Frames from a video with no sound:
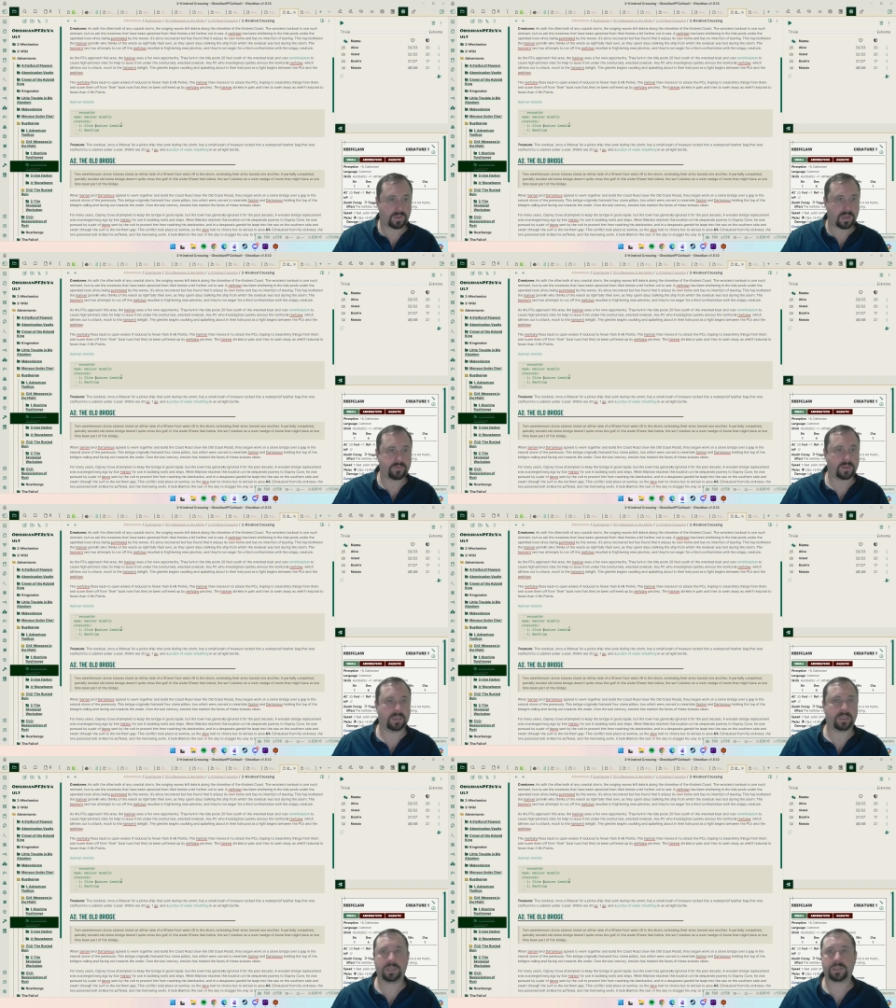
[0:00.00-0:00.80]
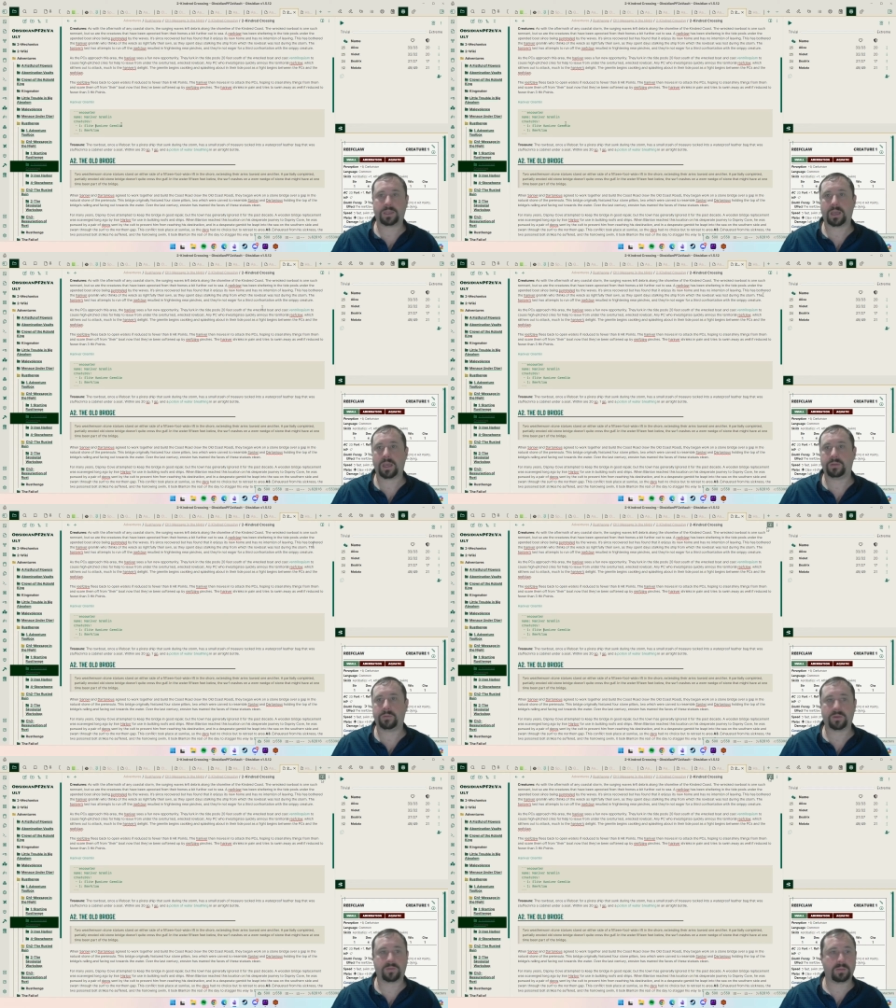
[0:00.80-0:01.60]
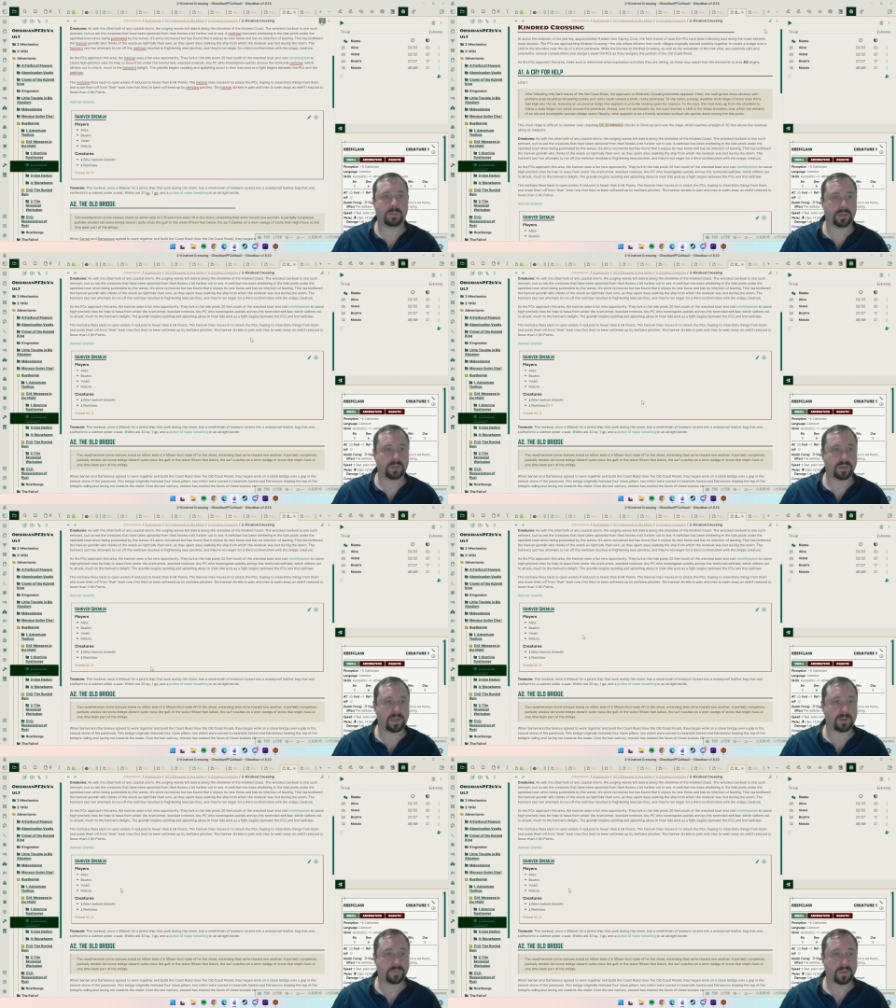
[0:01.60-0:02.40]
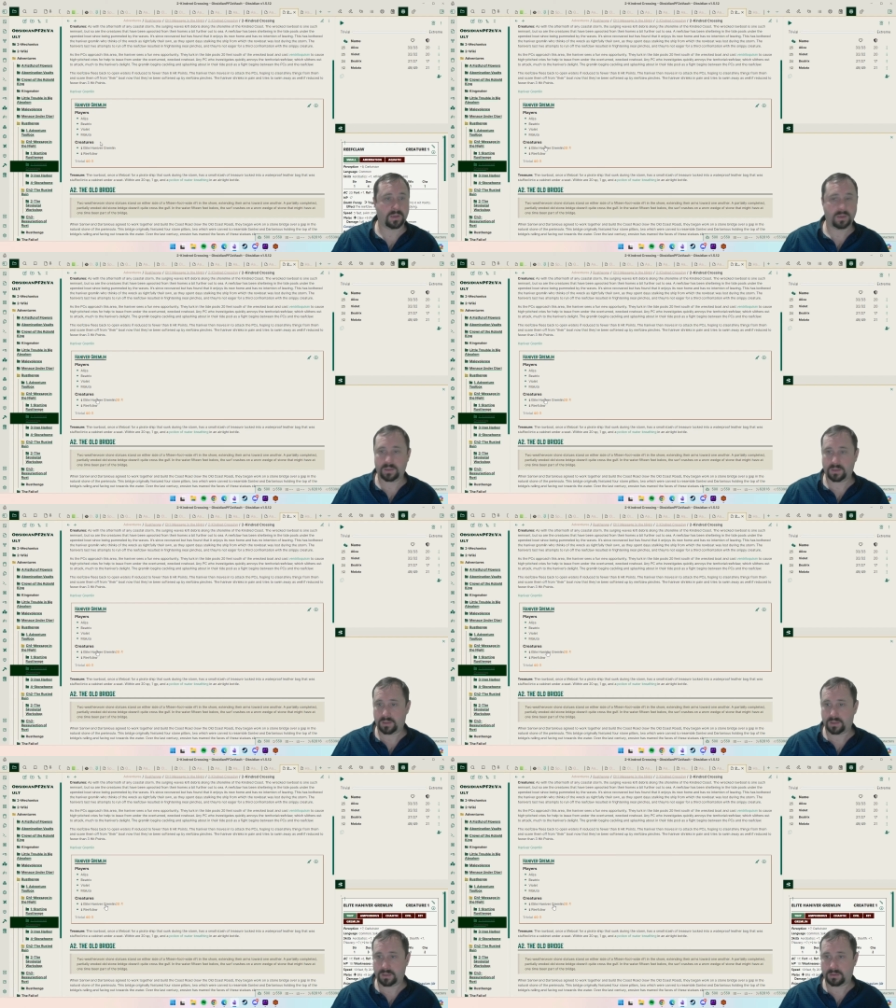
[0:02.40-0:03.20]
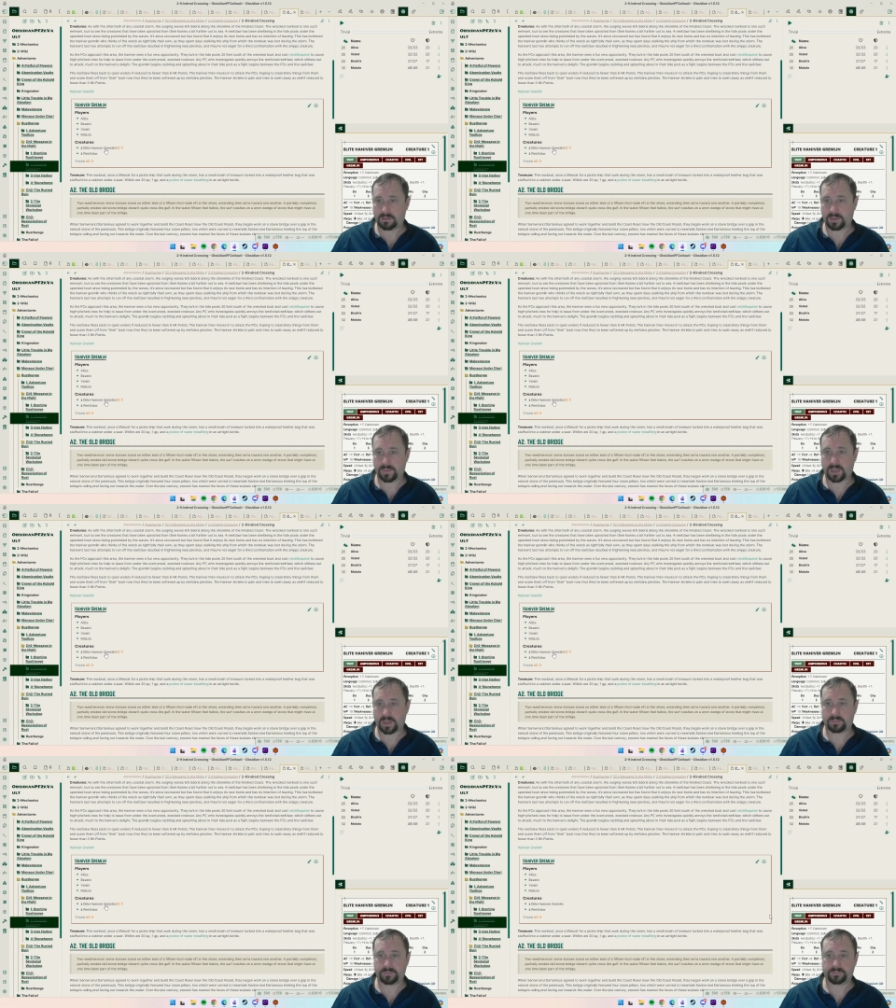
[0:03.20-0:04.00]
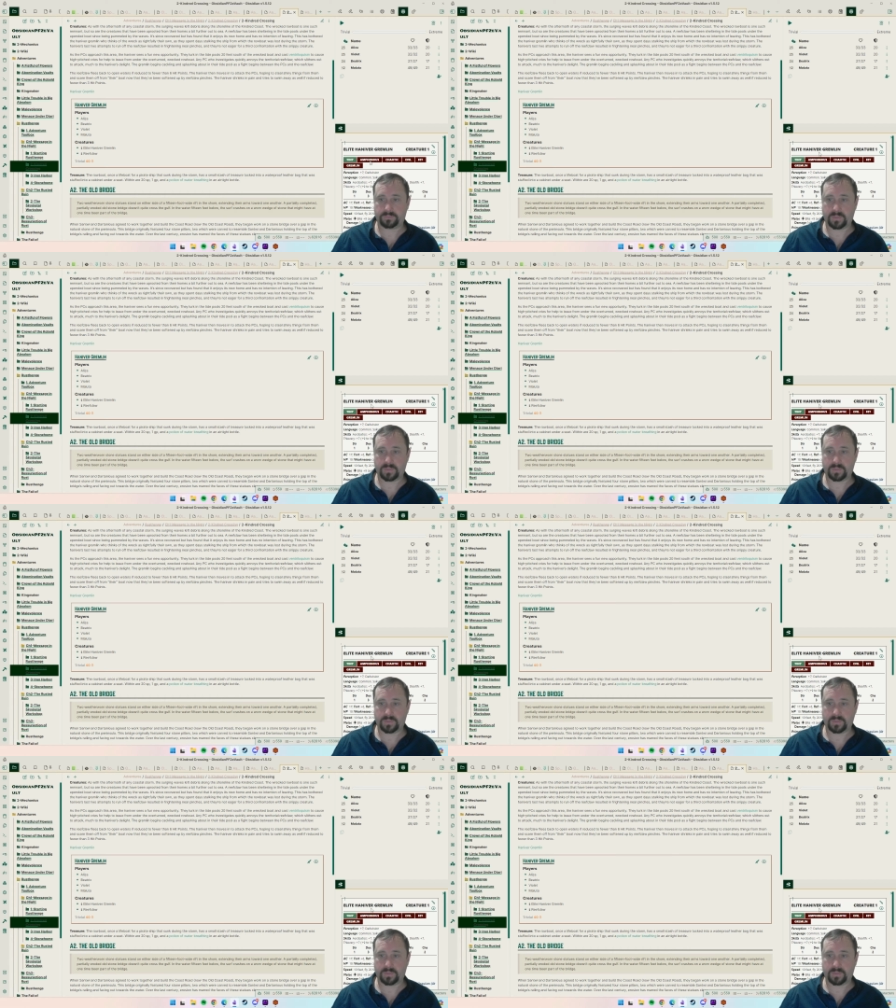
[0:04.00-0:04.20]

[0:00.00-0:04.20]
to have an elite Hanover Gremlin. Now, there we go.